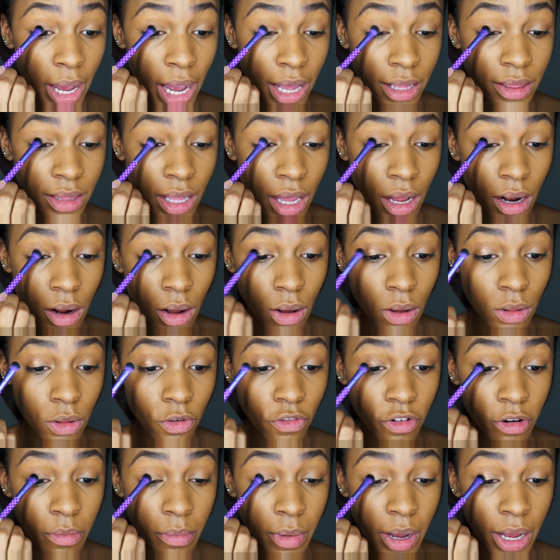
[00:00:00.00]
Pat that all
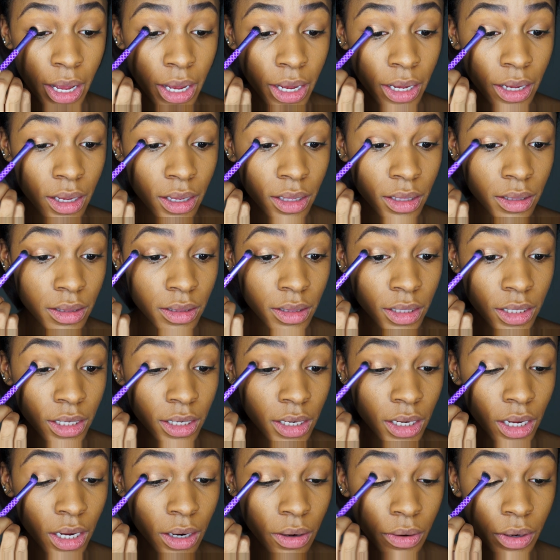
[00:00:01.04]
over my
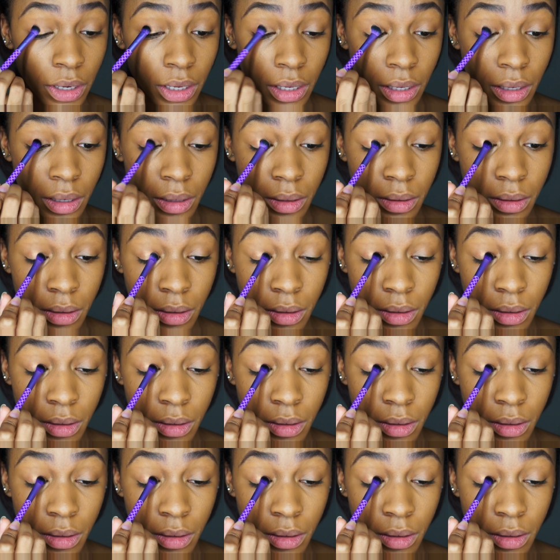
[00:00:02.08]
lid area.